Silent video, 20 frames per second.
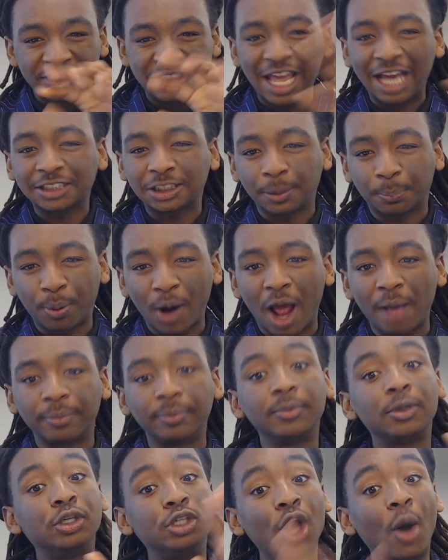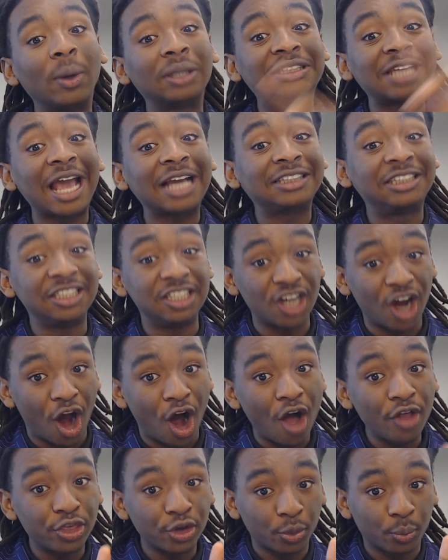that's the problem. No, it's actually the
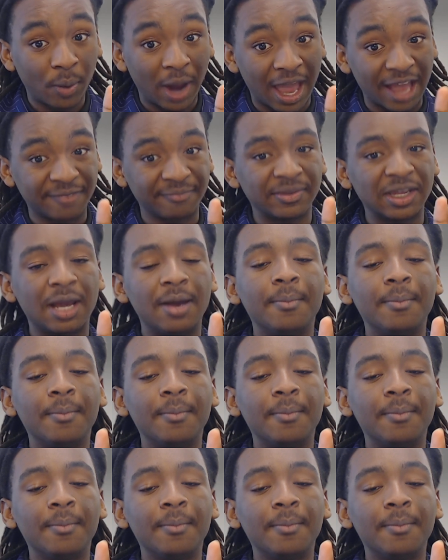other way.